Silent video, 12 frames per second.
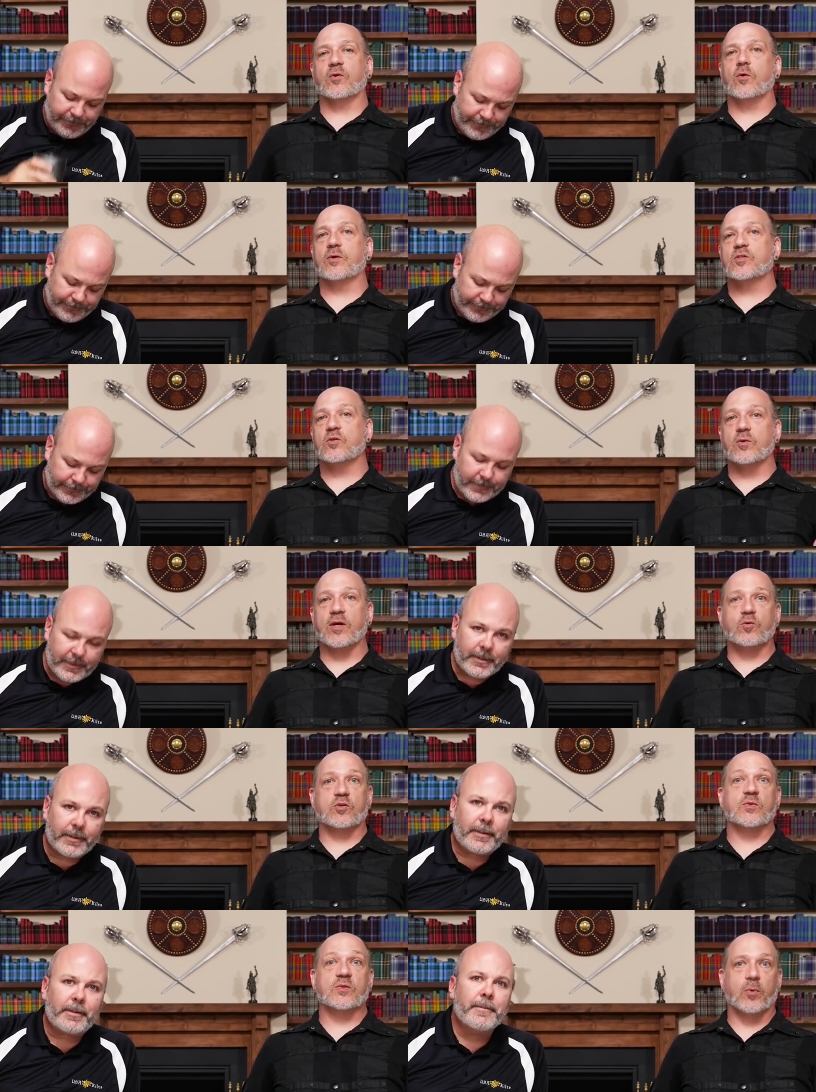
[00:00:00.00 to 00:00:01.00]
Speaker 1: for going to a
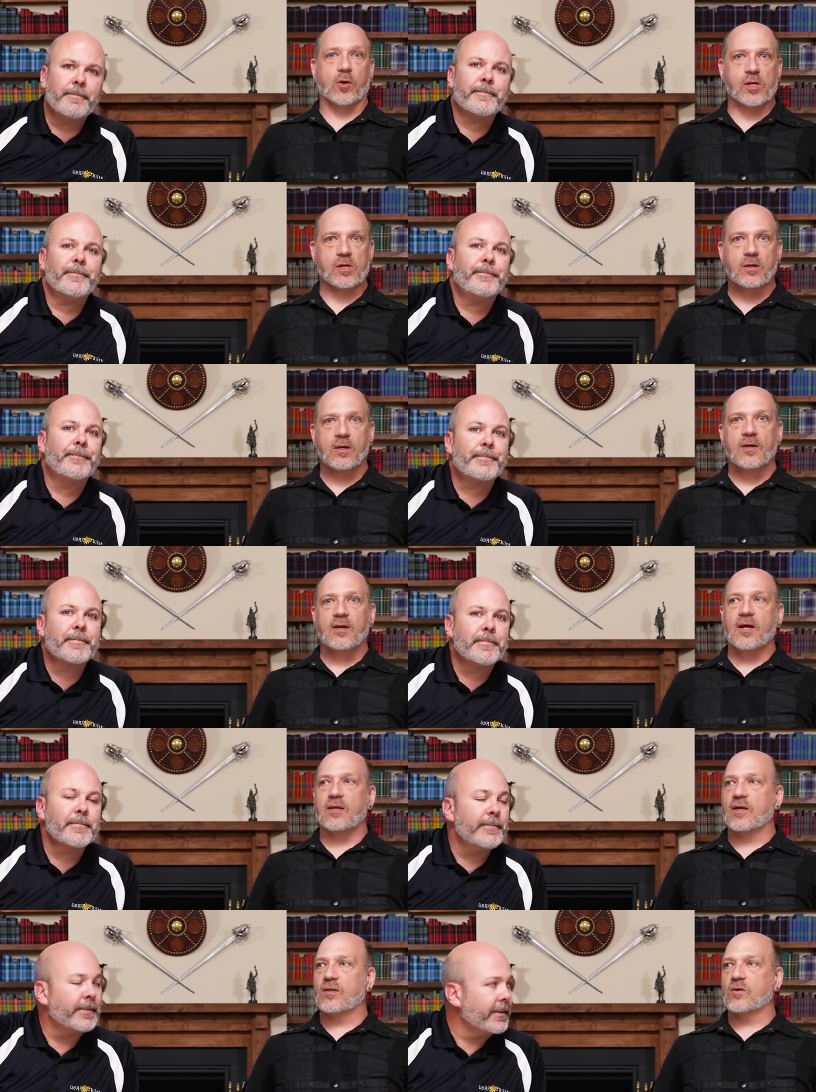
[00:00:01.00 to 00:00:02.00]
Christmas party,
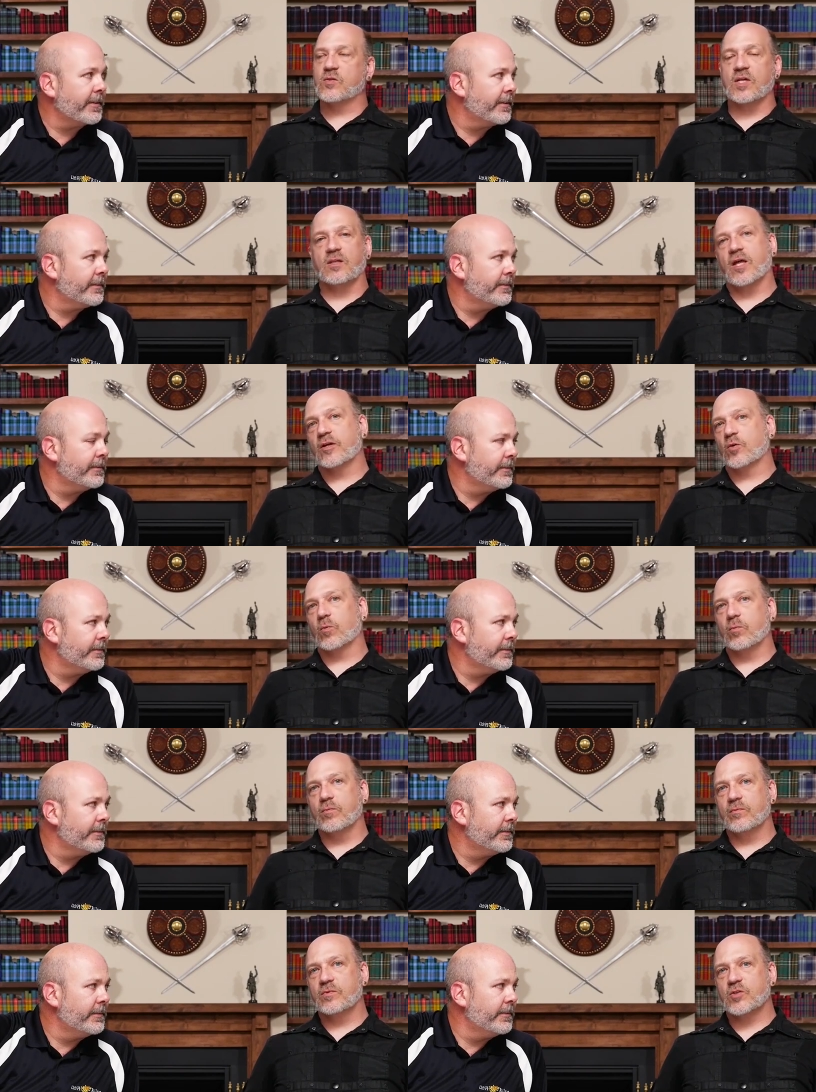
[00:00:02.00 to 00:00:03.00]
and then there's a lighter
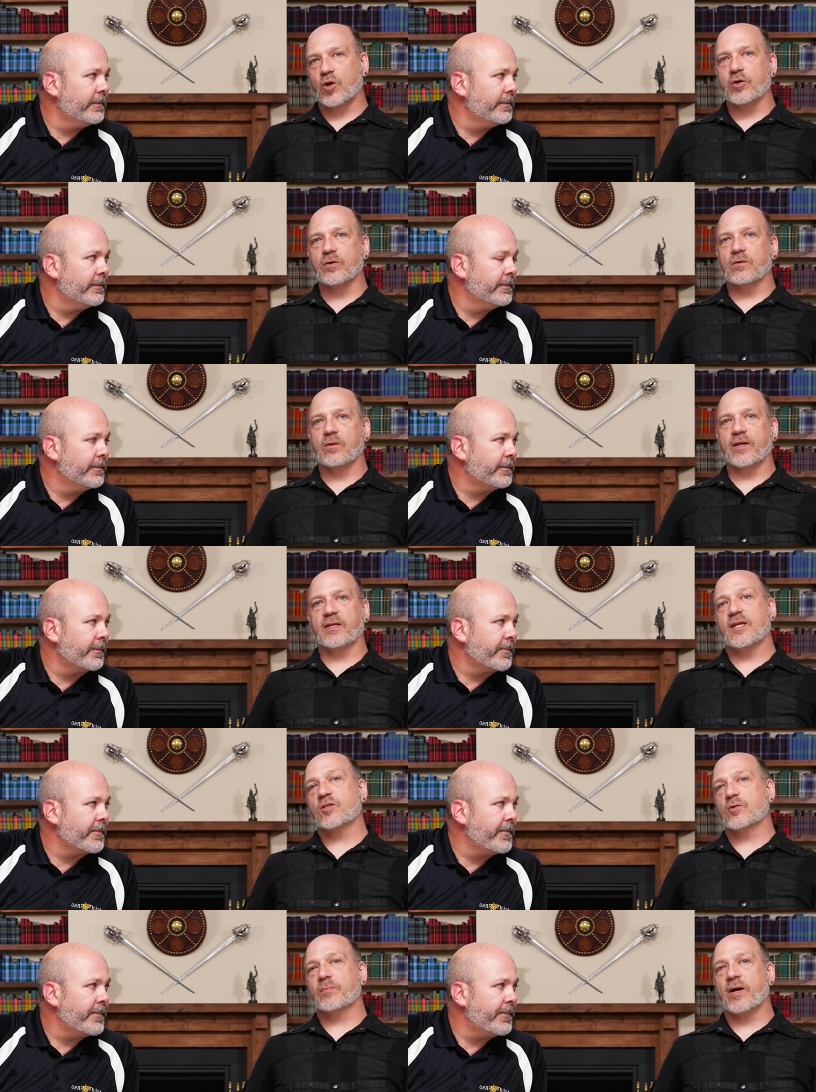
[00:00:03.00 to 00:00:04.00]
tartan, like an
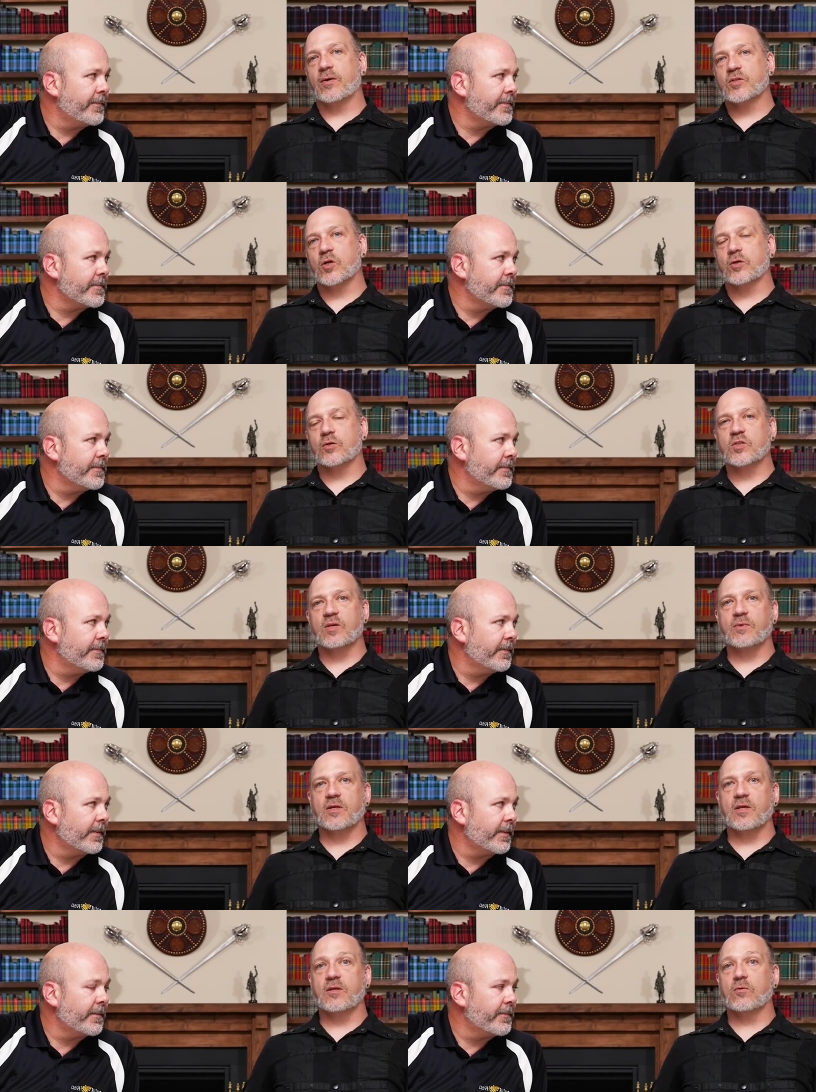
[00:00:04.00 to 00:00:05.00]
ancient palette tartan or
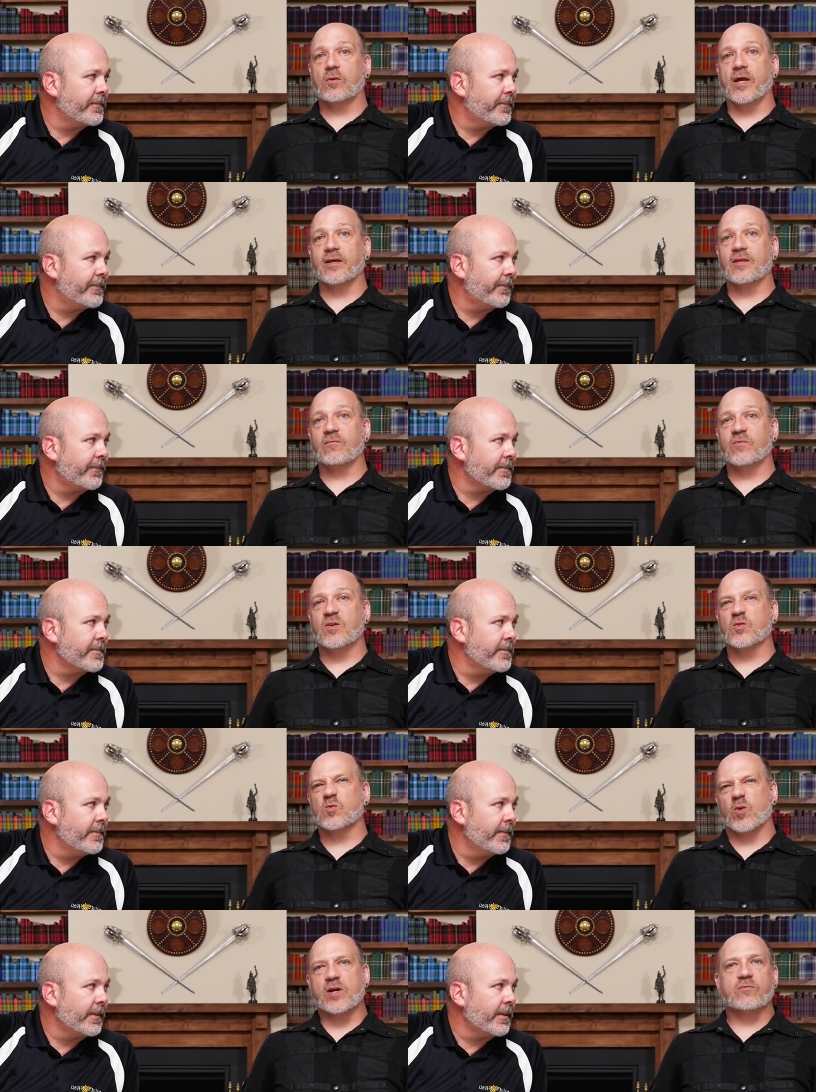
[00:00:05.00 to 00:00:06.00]
something that you like that
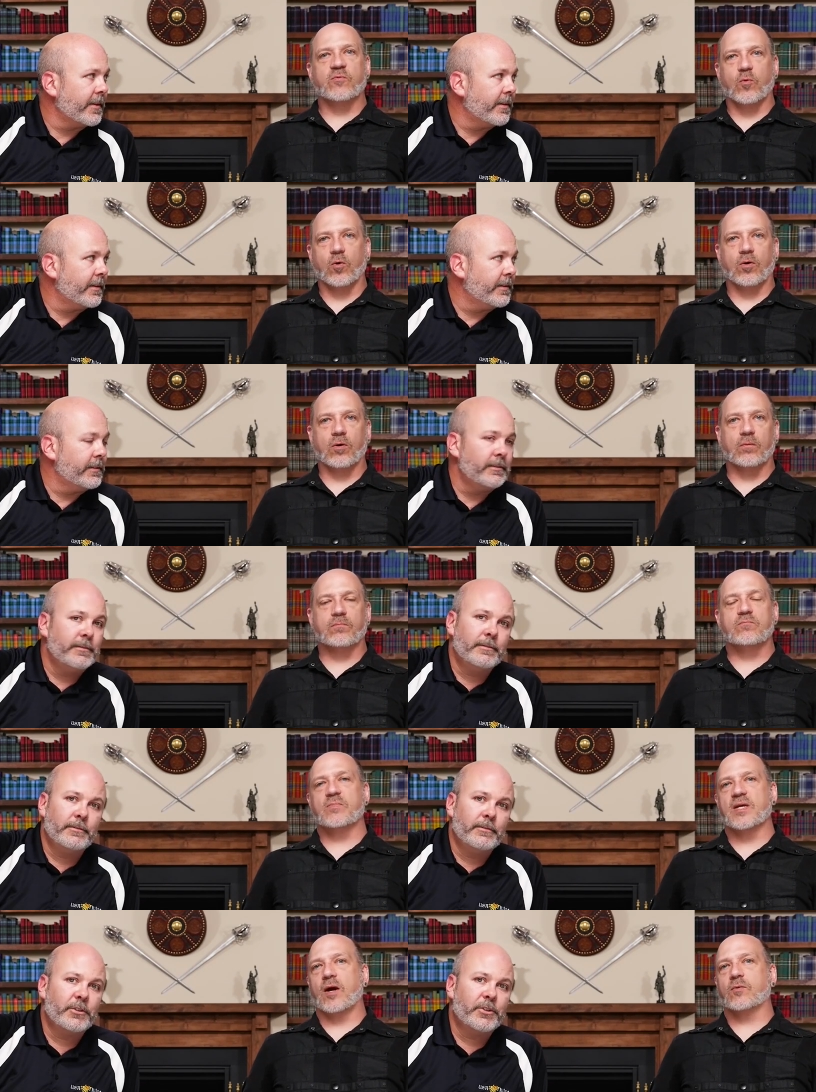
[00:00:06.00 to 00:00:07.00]
feels right for
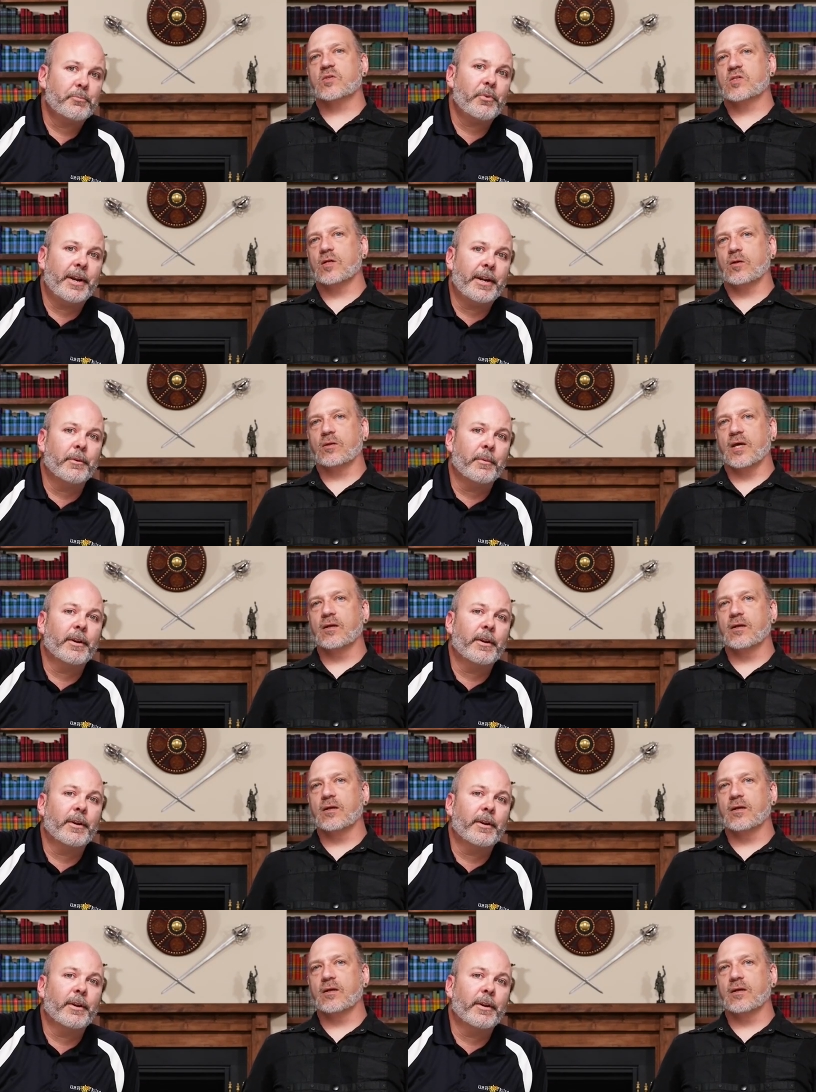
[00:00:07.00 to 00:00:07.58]
being out Spring in the sun all day.